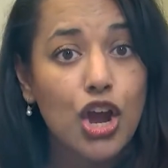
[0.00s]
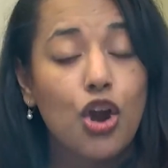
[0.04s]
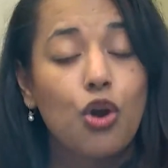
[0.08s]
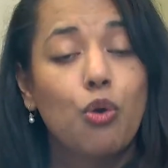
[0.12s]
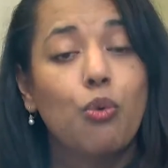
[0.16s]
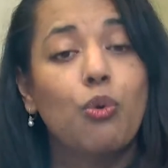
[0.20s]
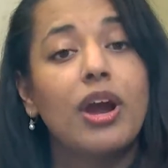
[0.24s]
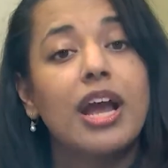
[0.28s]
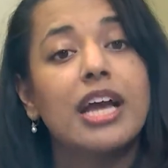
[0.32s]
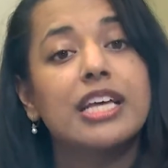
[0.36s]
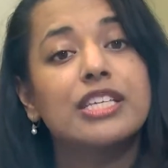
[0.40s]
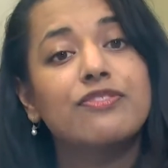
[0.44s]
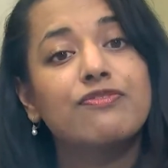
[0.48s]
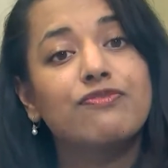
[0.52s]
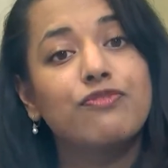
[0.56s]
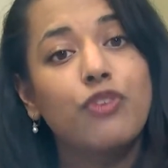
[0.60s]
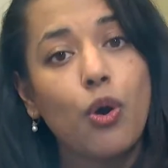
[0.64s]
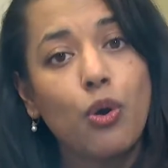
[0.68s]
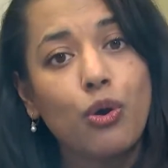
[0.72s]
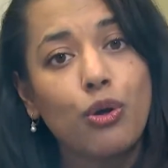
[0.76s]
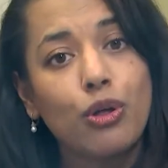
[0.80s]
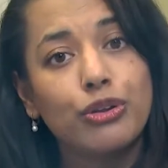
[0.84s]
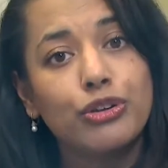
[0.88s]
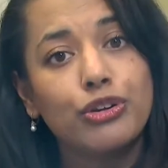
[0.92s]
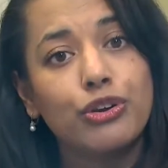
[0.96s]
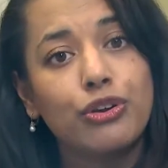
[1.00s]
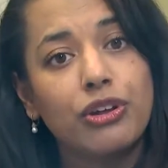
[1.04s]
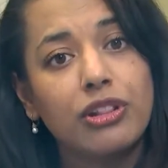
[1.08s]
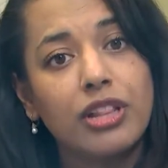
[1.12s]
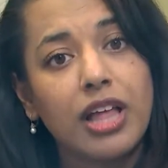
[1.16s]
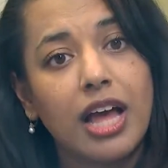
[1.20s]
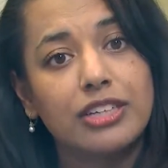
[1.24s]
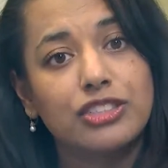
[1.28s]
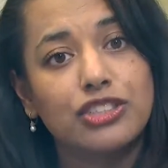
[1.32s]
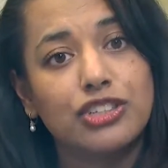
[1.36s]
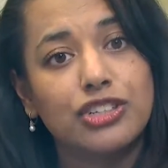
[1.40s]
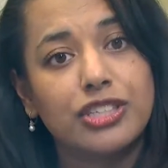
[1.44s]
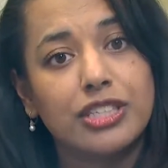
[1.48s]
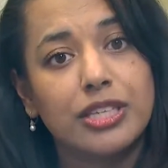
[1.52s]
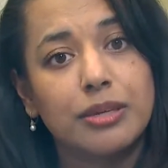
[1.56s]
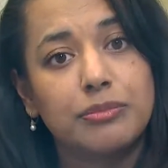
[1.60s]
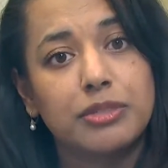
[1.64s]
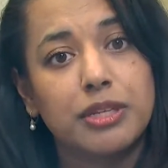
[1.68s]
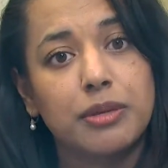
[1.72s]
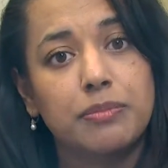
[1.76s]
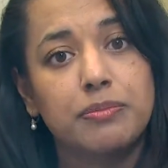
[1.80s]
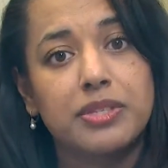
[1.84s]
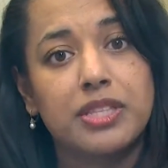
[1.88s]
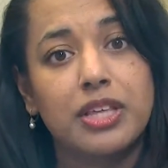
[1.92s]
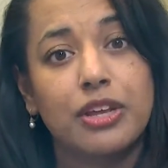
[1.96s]
whereas focal neurologic
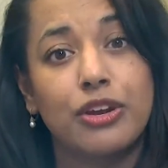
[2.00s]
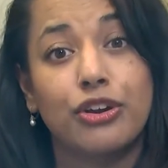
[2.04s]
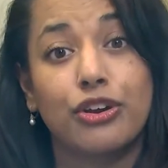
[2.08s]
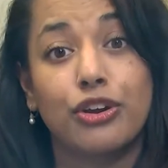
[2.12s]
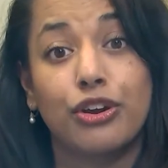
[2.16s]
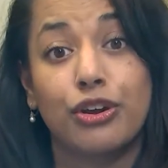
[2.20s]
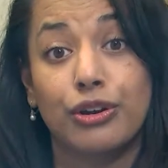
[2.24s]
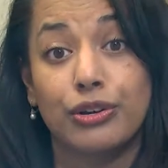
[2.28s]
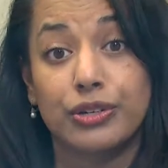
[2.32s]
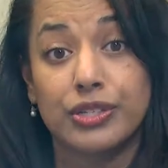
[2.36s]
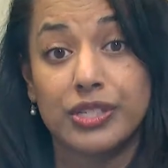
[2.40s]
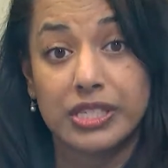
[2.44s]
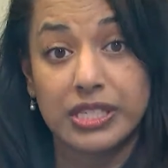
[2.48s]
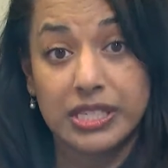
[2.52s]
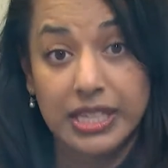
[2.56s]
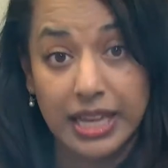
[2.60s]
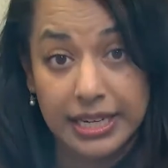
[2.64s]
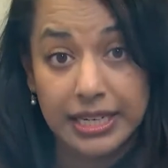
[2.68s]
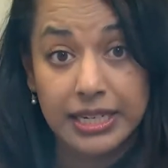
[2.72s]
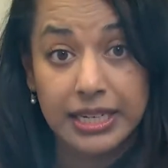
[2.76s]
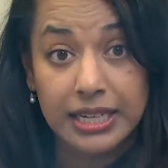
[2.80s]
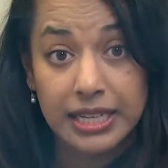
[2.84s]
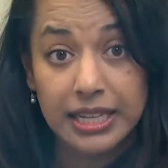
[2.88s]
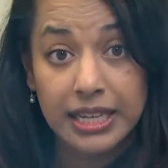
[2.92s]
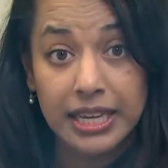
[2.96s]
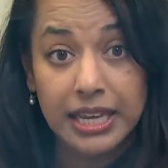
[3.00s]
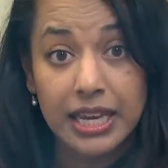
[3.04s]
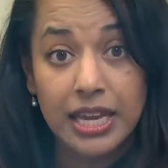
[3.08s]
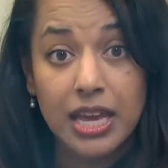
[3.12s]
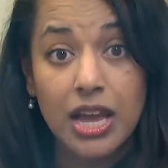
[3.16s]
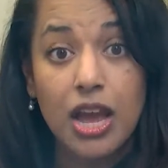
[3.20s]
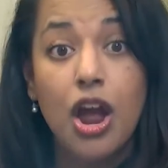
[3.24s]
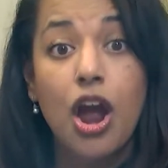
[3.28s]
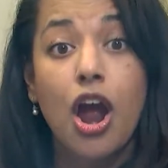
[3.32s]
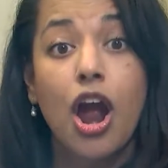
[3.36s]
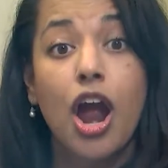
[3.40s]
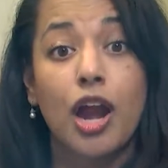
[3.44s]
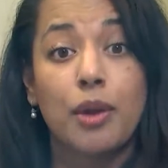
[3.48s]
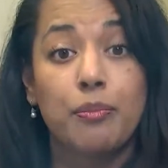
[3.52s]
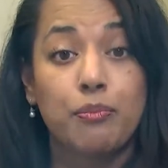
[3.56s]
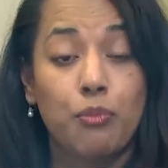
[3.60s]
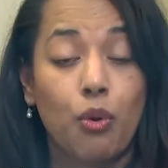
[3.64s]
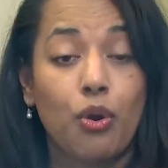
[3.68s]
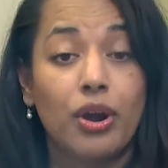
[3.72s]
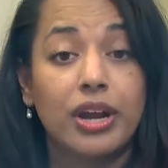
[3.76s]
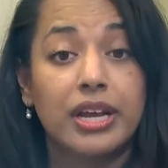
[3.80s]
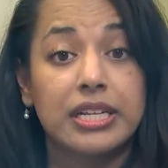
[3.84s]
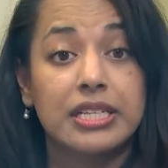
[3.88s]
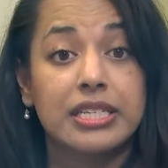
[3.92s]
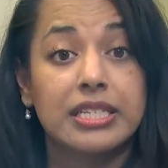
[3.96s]
symptoms that occur suddenly are
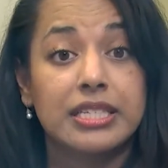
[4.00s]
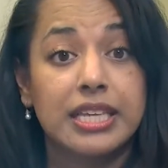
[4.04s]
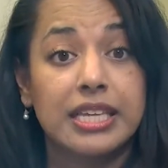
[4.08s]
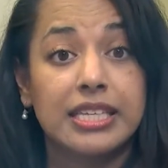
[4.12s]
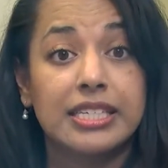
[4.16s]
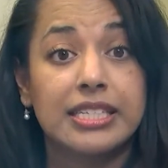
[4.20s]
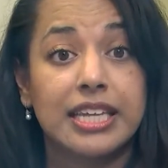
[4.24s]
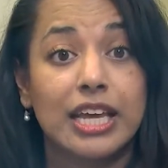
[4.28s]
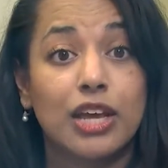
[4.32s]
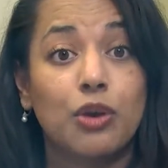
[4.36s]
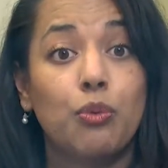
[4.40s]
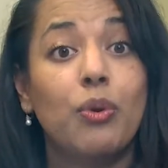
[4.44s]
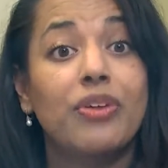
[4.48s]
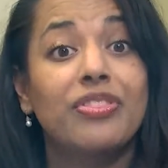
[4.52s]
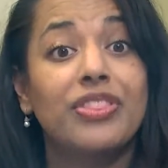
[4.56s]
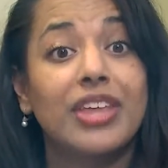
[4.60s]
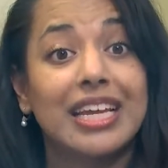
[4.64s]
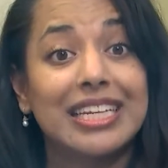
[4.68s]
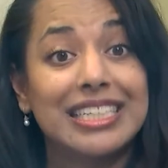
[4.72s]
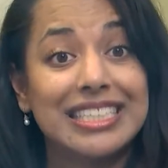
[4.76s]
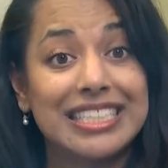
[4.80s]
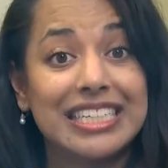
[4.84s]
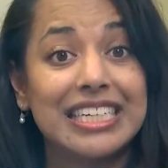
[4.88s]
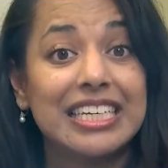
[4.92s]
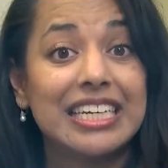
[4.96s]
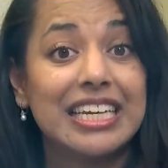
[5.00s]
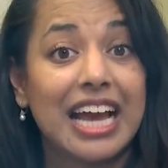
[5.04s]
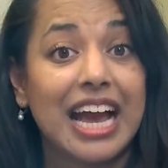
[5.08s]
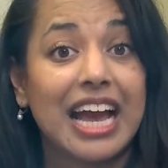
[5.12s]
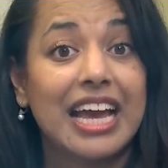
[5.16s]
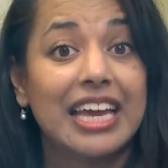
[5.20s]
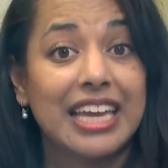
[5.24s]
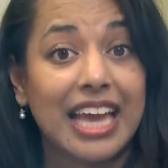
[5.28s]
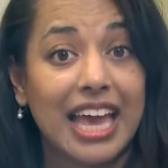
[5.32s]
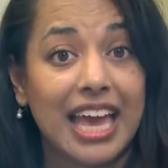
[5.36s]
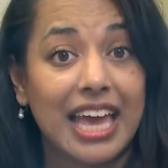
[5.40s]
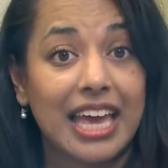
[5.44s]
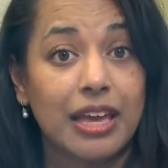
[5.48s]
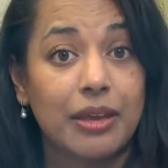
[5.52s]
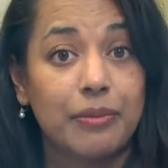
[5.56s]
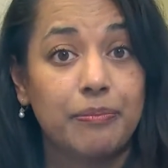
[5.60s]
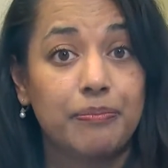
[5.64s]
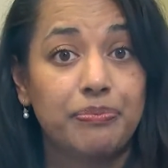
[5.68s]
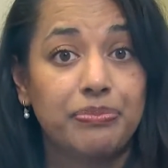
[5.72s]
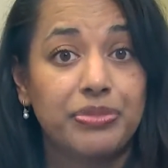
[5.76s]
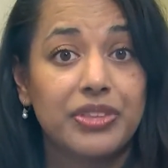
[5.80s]
more consistent with a TIA.